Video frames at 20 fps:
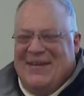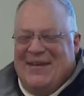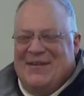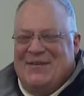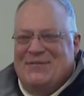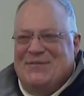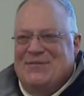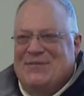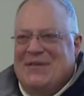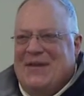
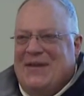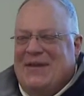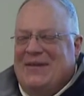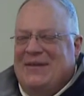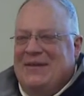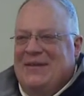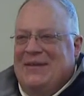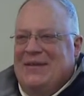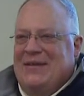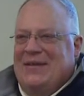it's uh,
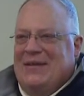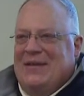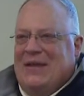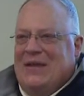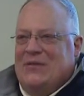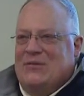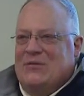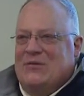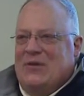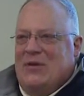
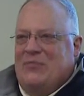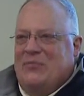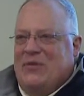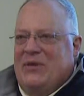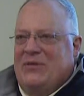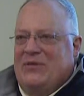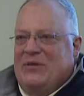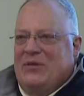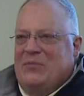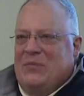it's
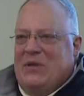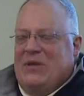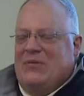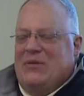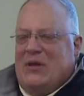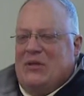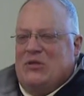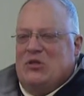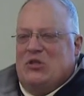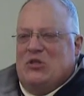something to me
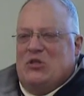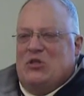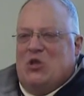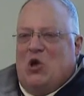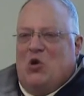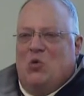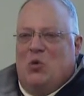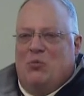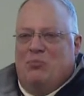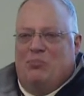that's
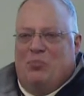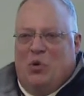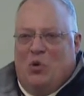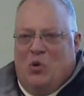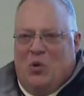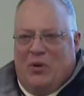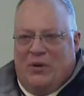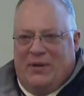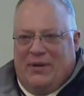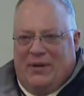so
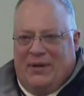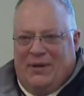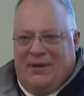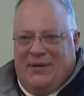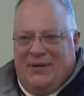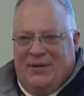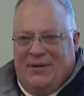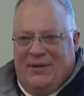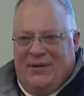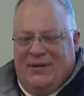important
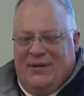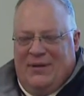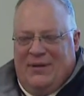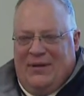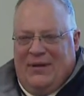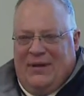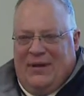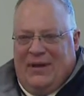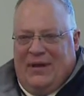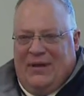
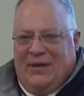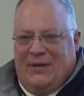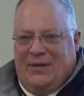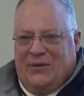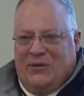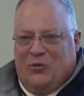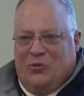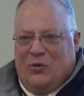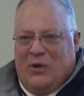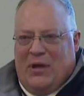and
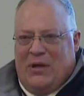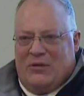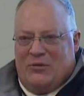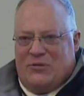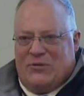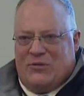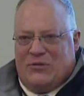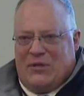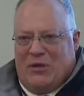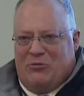creates
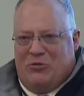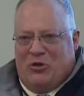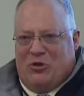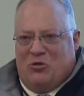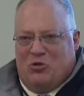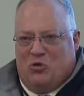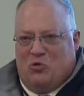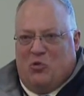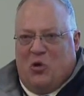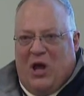such a
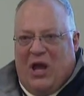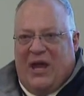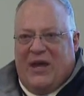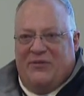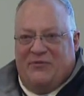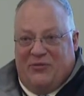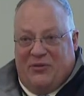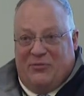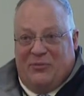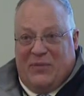
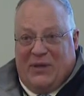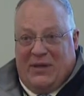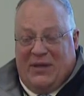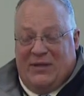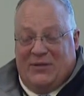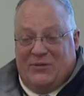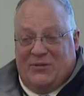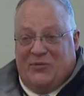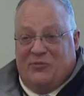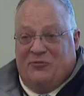drive in me
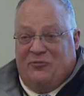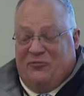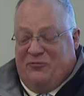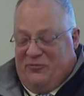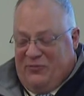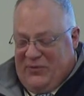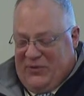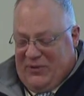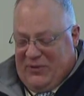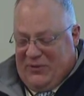to
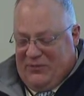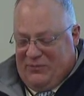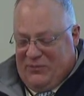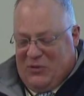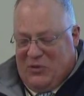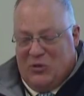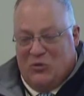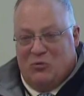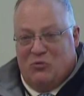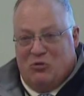to
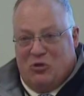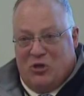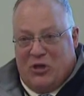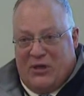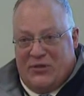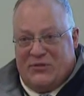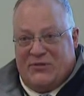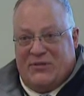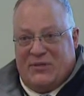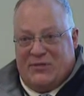do
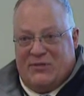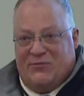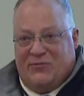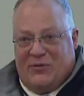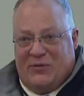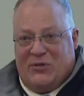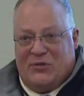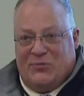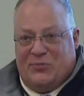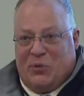justice for
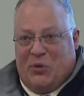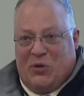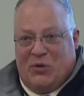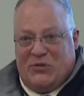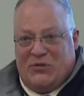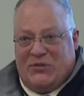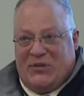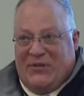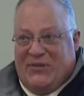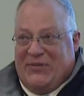this
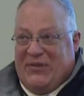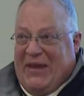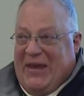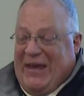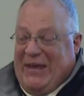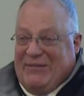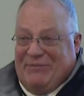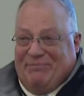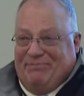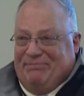person
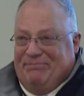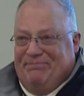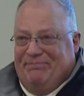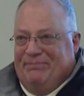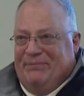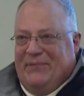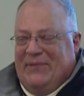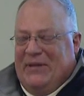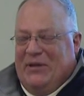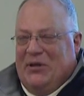that
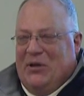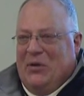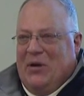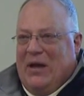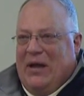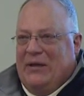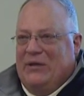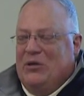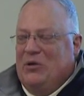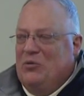you know
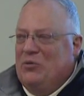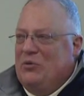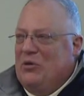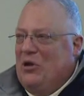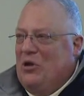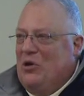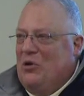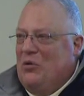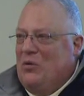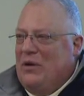I don't
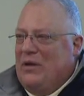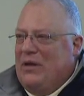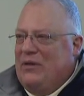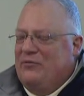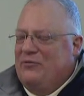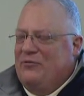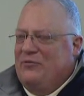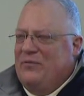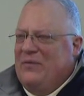know if